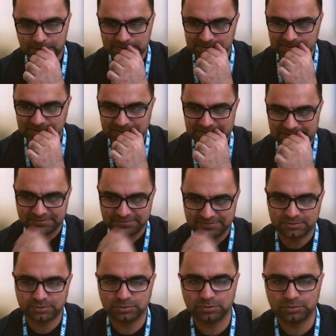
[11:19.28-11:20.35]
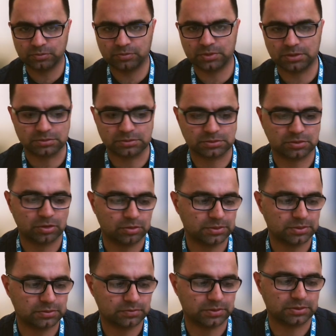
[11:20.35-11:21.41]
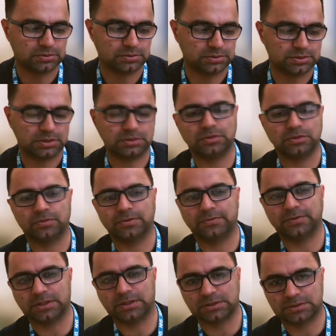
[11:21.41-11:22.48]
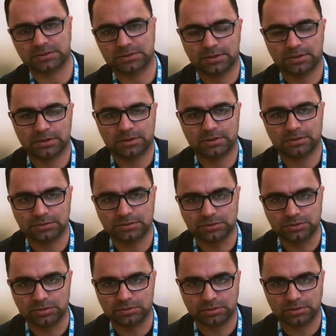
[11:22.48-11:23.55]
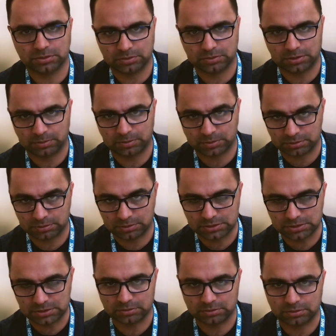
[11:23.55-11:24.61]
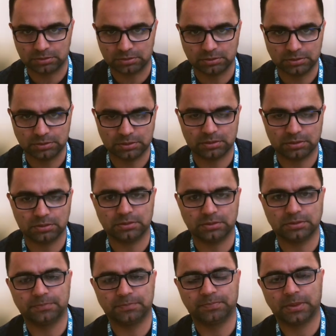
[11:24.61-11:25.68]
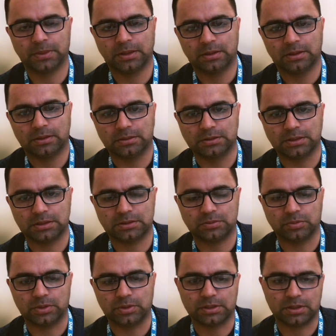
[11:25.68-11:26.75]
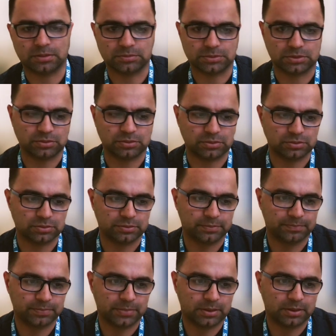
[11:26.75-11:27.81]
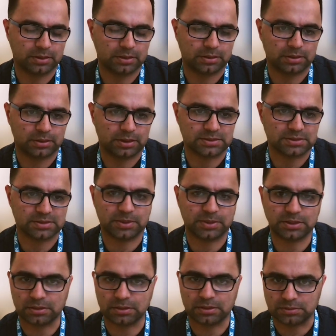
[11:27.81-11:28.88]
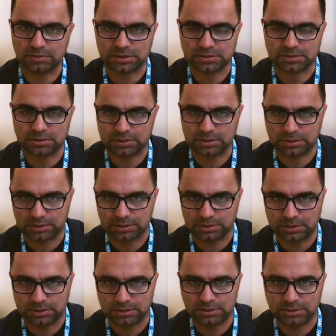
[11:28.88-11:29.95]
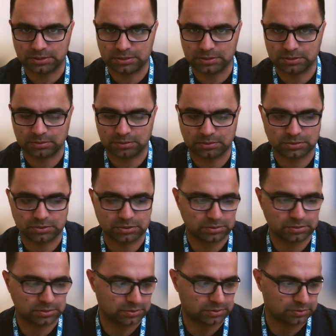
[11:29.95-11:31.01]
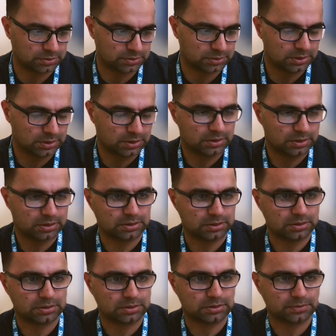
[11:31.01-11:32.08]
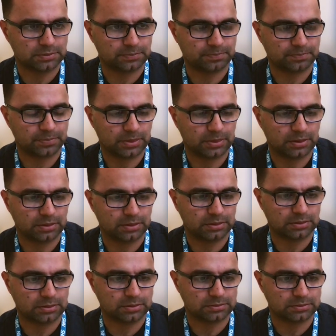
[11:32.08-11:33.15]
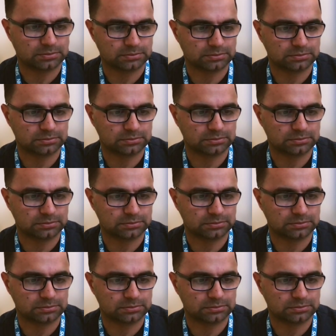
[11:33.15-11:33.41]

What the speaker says: So these are the few values, common values that you will face during your hematology on call, or that will come to you as a medical registrar in the ED or during your uh, uh,